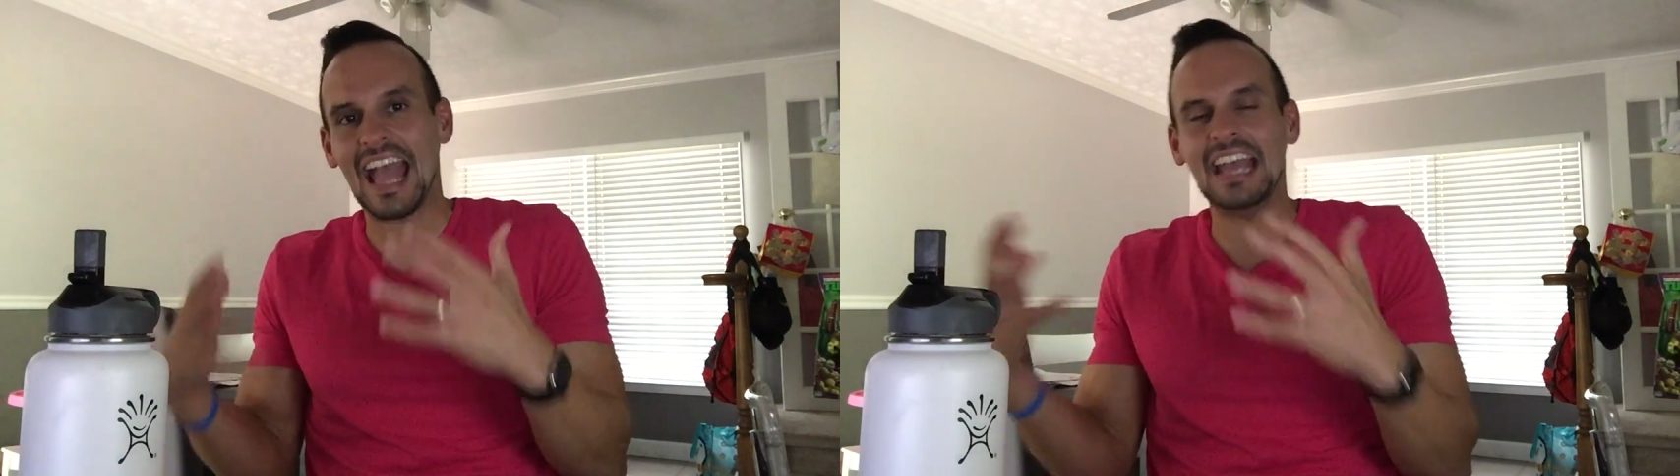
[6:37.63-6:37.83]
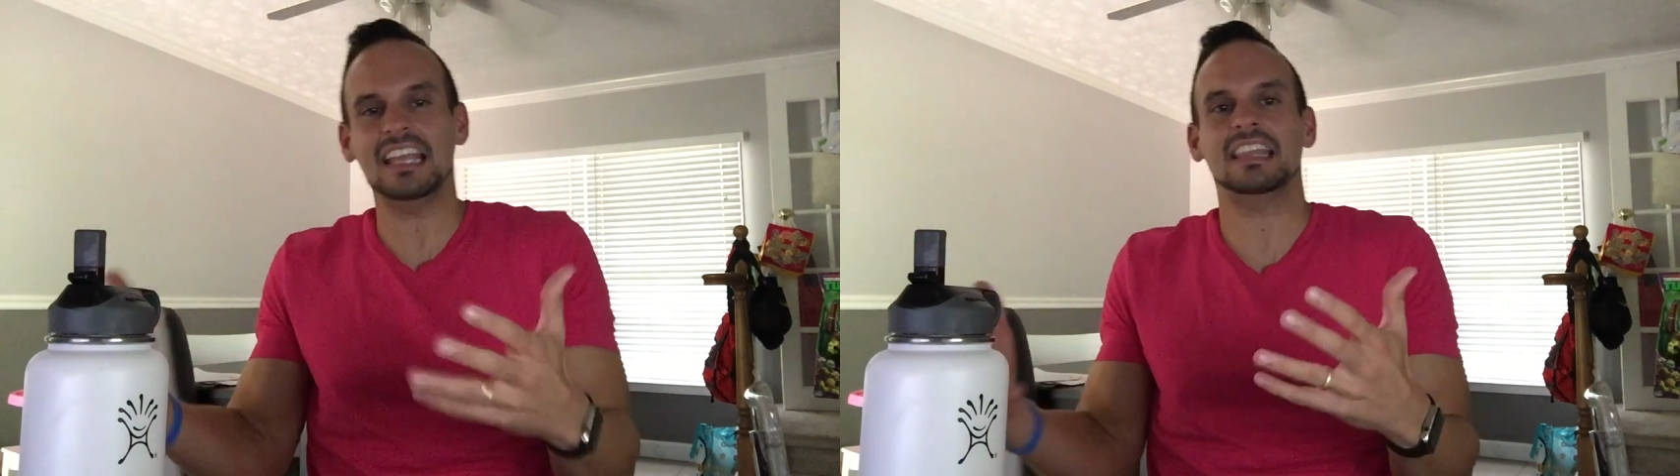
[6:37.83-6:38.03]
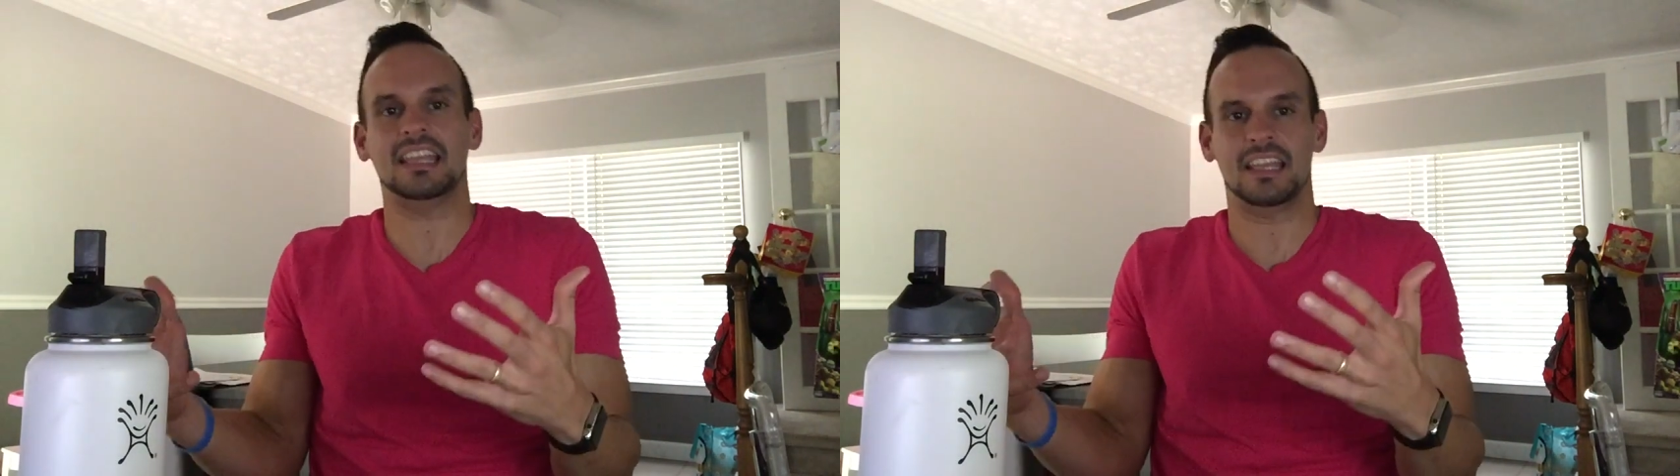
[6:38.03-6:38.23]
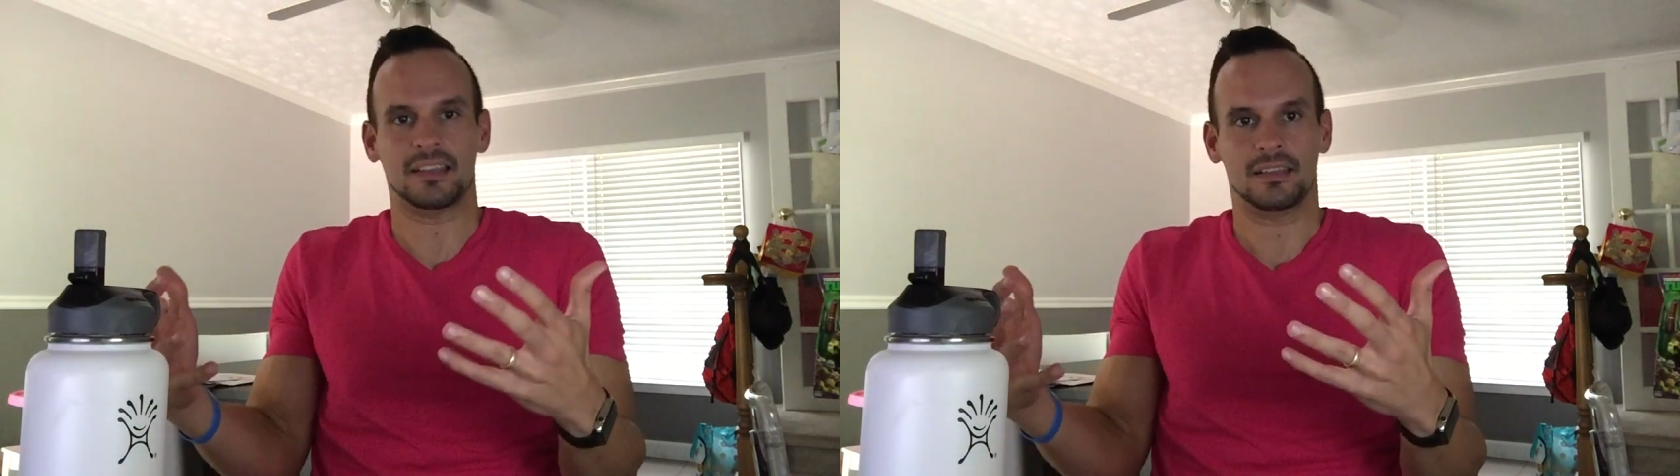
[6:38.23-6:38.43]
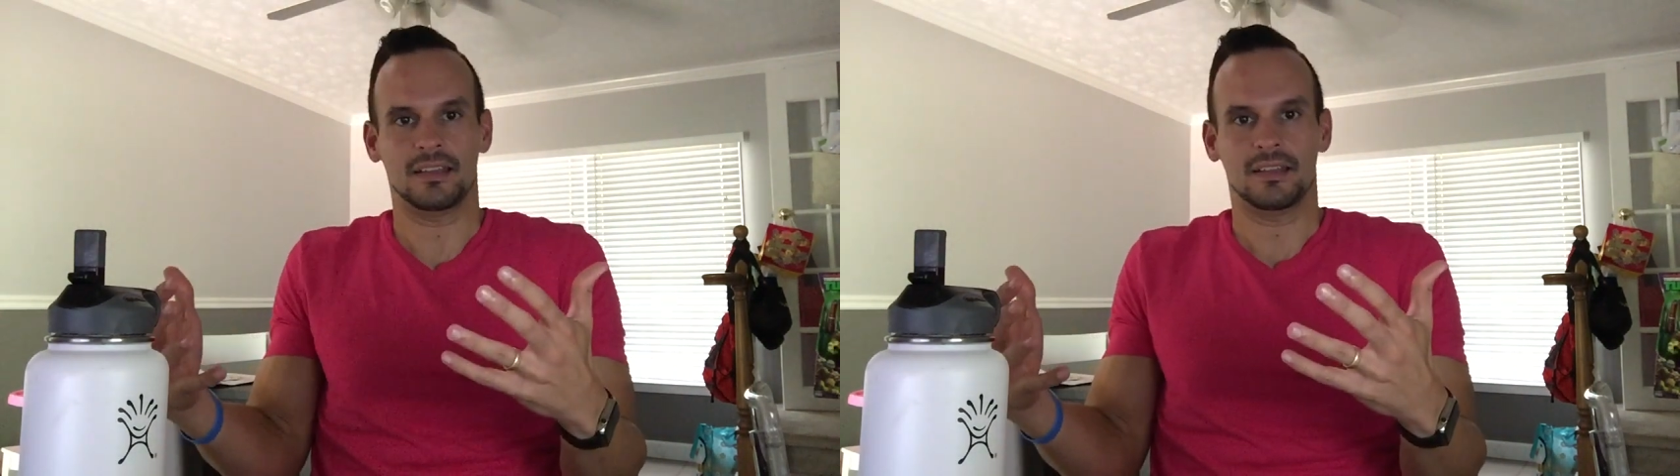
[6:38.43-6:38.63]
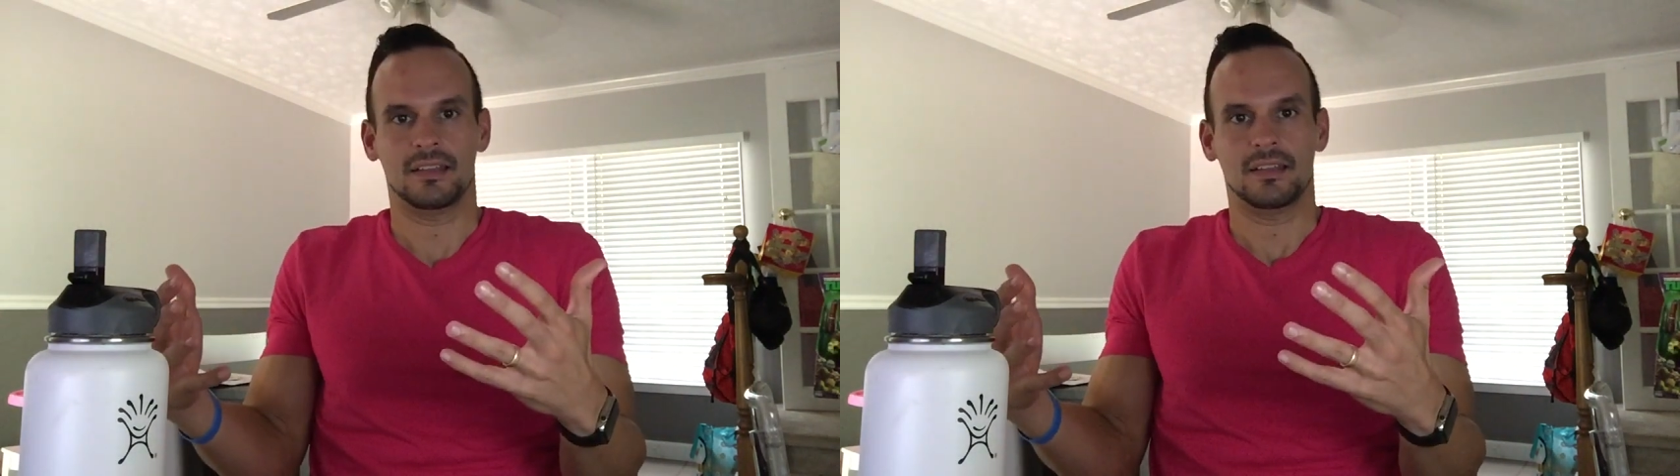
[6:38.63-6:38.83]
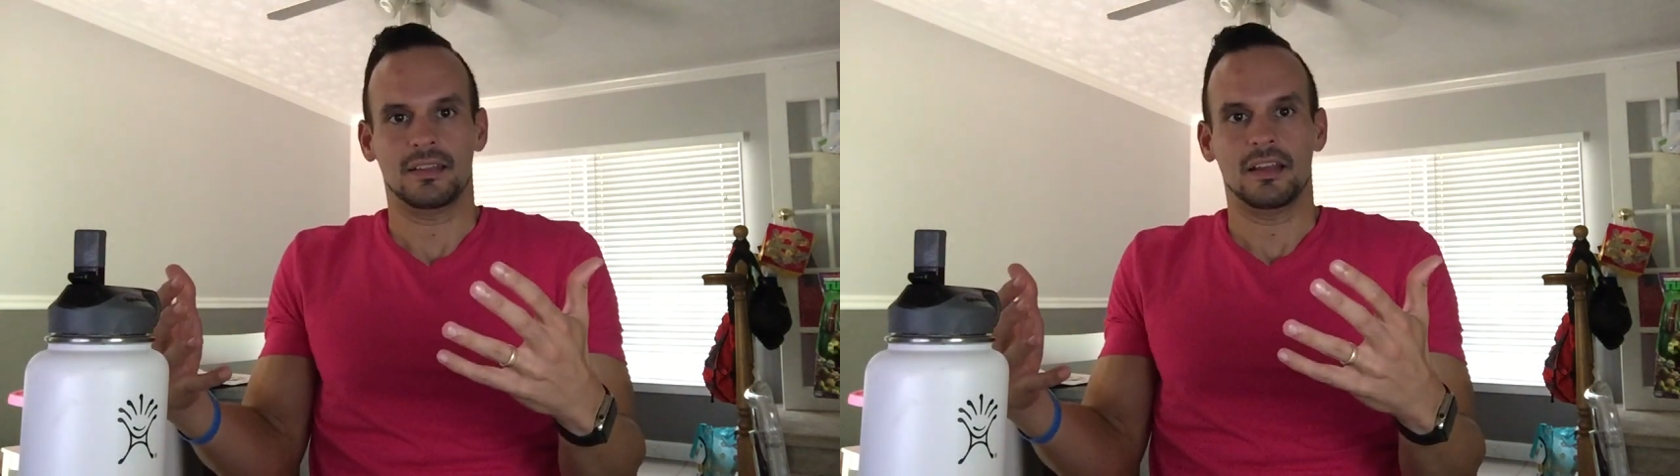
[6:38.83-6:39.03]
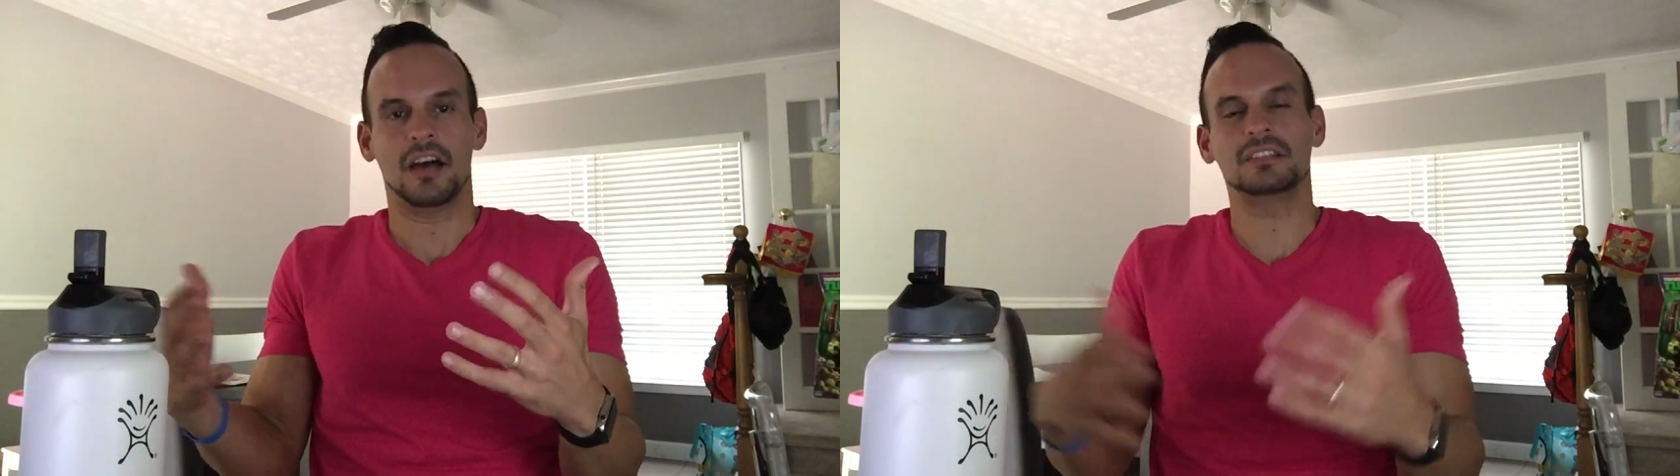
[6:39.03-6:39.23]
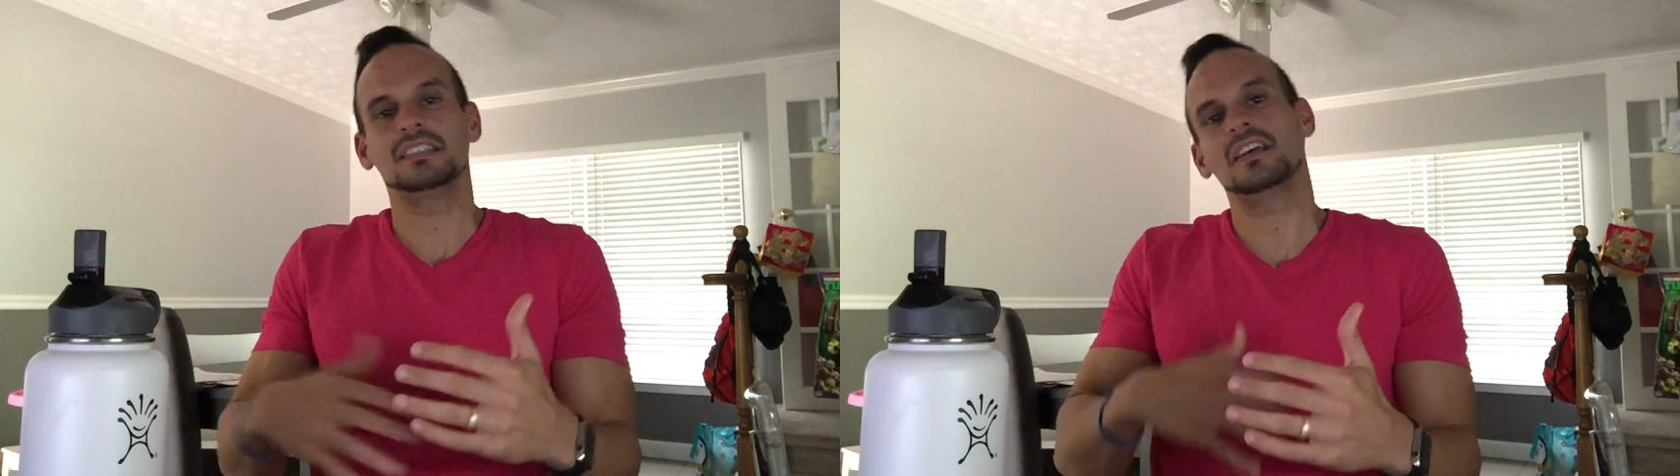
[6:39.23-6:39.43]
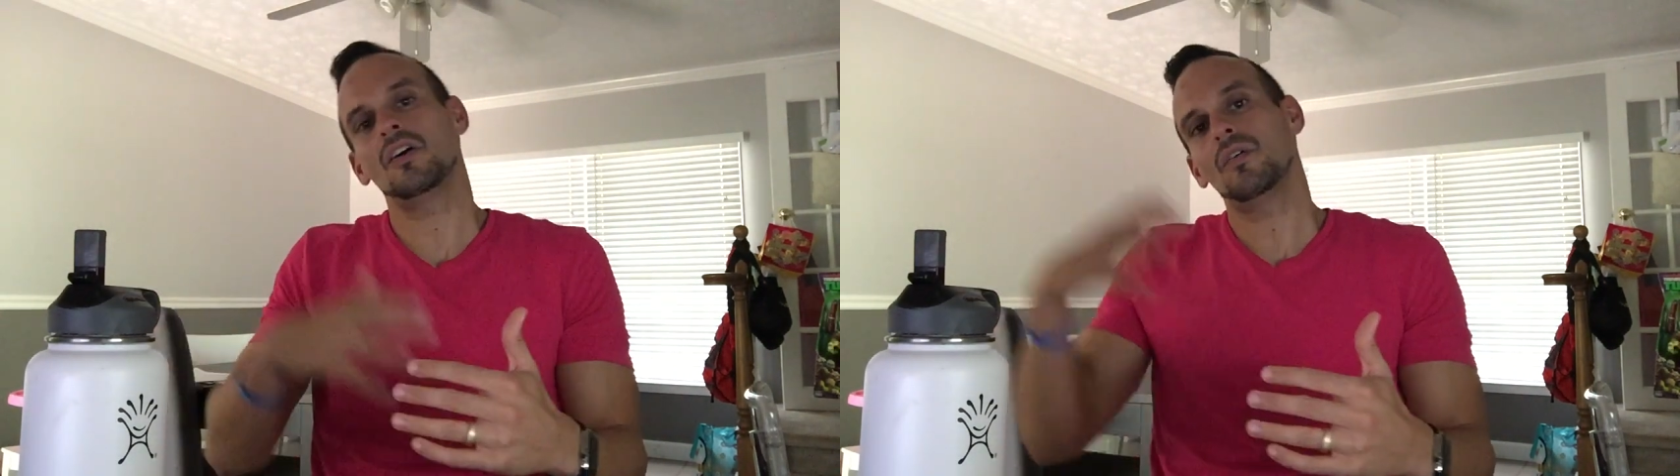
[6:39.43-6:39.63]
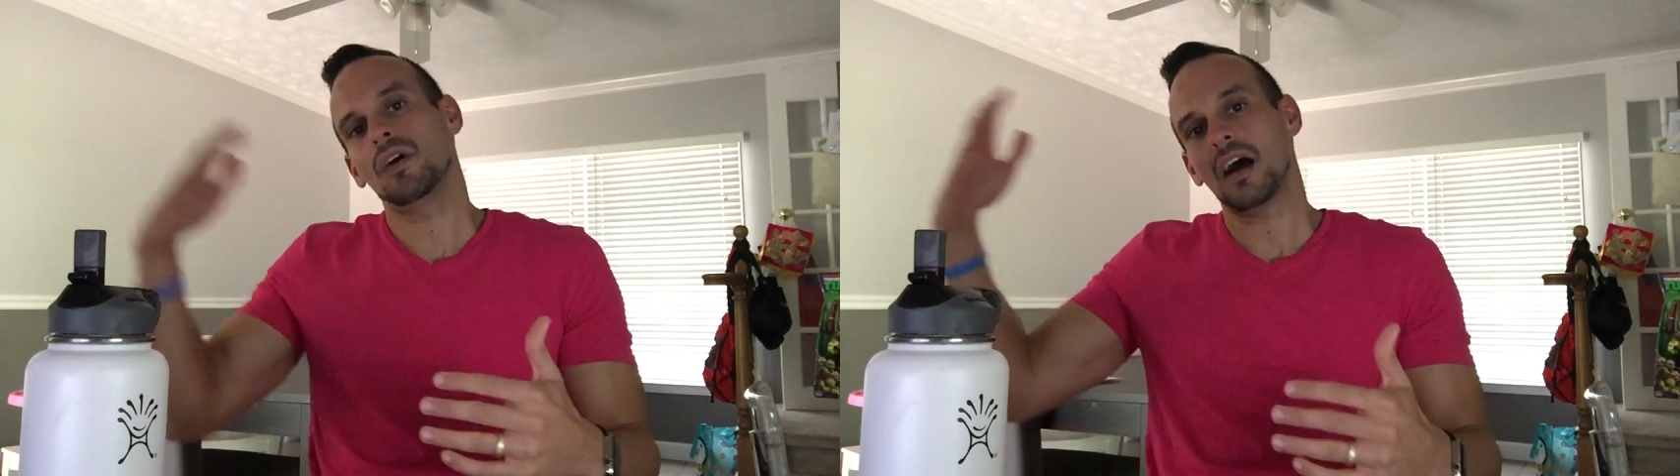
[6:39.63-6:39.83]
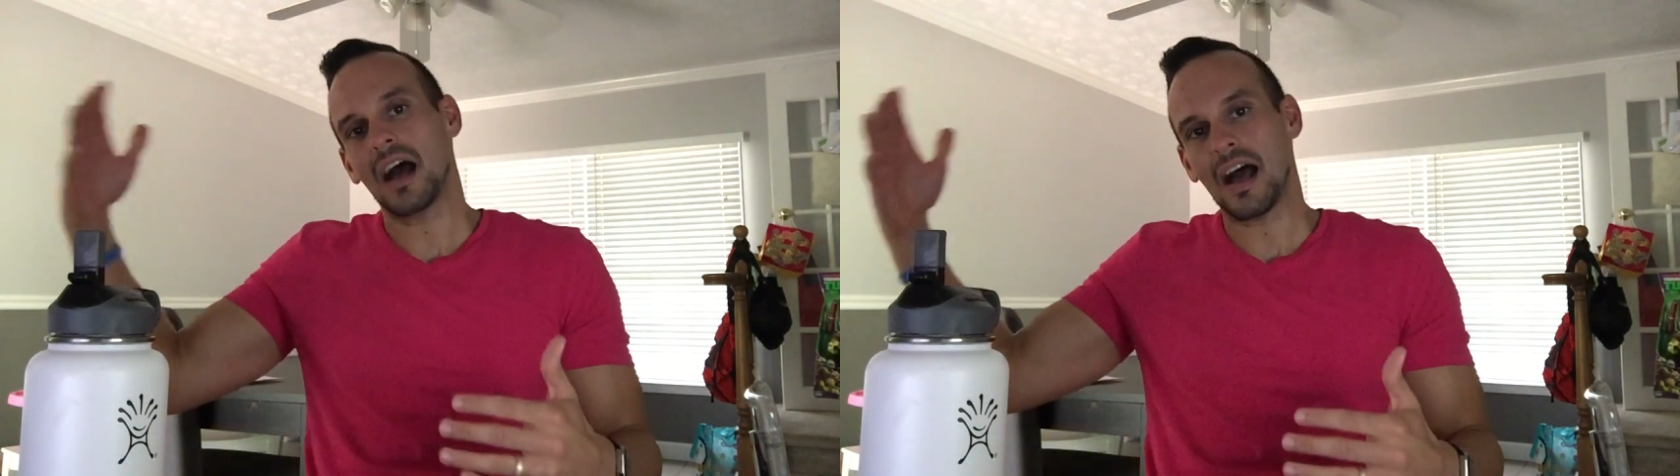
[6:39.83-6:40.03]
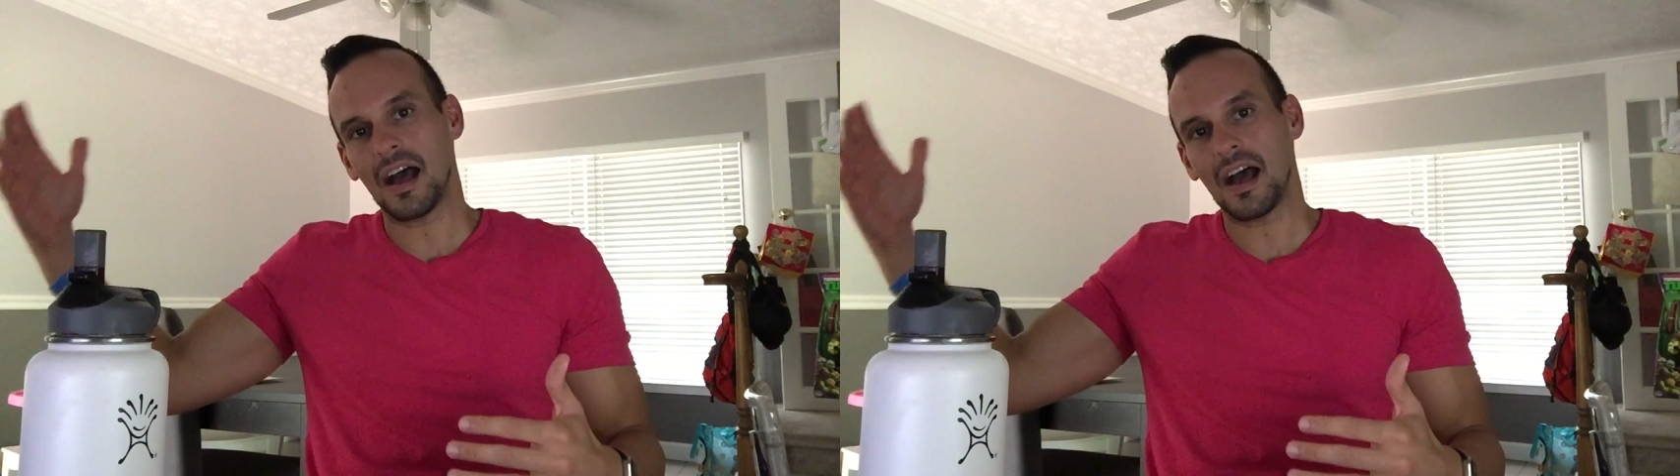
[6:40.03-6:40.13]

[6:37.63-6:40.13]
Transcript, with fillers: anything until